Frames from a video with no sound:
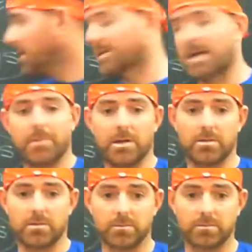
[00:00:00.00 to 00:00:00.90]

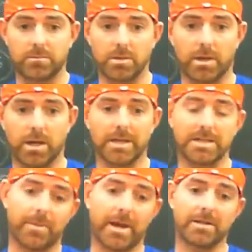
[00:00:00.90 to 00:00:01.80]
tablet, okay, it
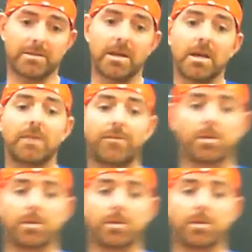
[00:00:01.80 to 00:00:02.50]
depends. If you're on the